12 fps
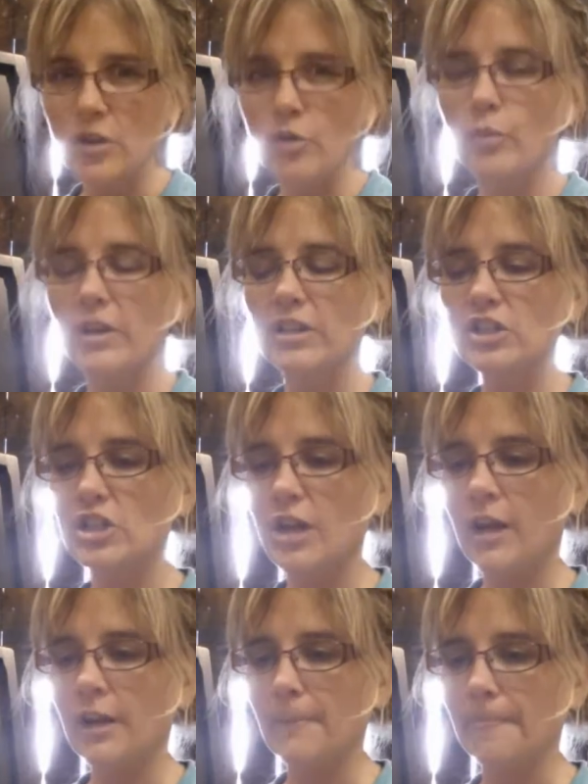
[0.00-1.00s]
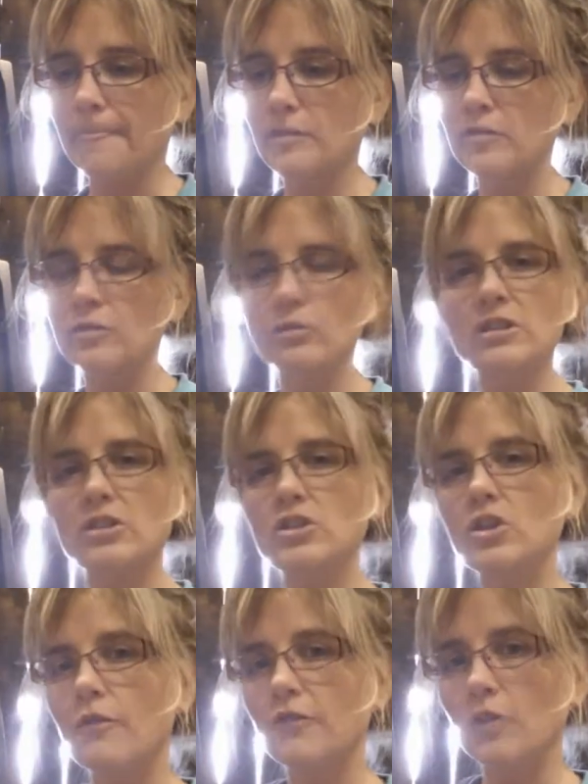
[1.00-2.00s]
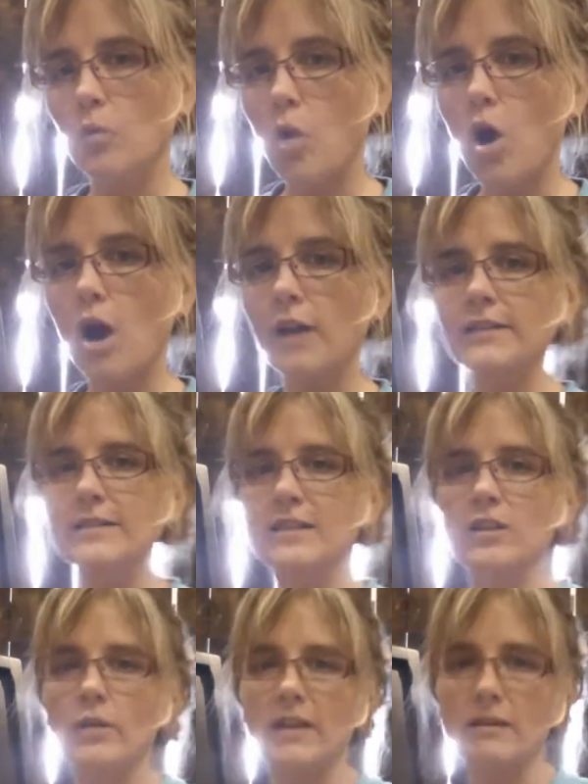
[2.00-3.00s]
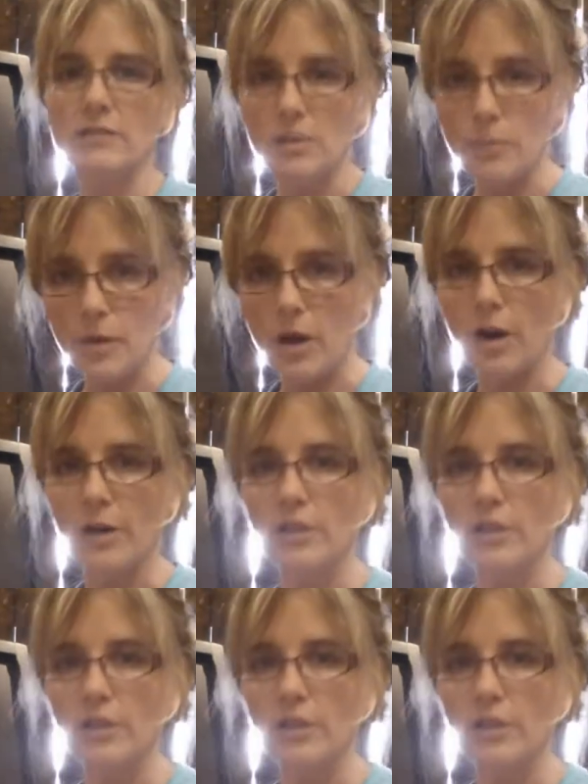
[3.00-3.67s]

which, you know, you start to go for a walk instead of going out to the bar.